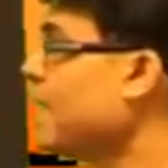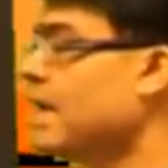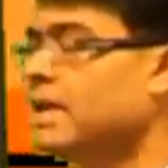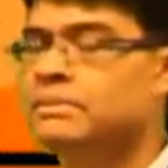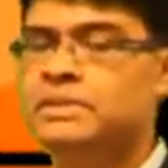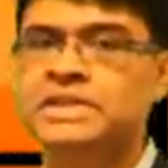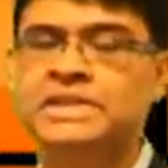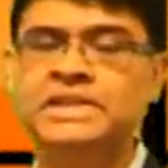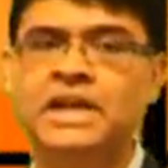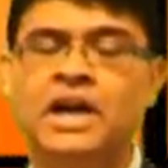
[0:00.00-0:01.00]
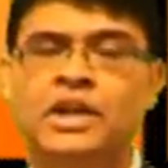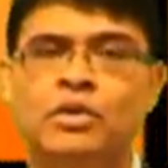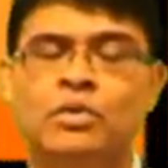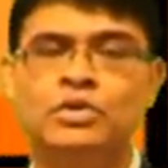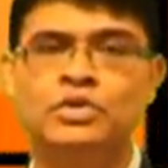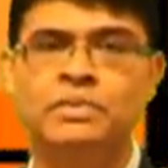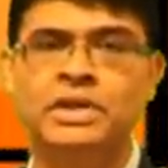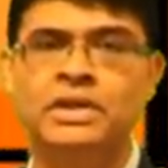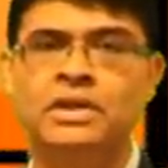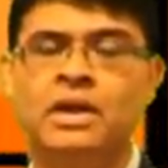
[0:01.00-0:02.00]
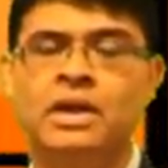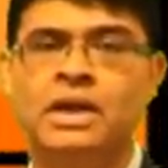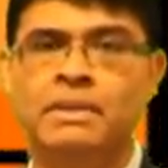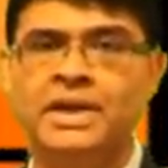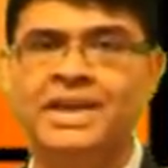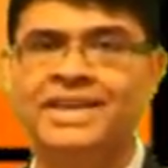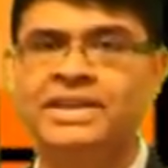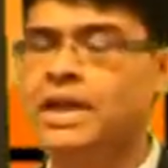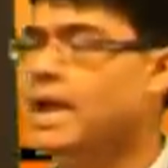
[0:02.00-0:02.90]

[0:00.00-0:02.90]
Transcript: and NMDC are going to be coming in,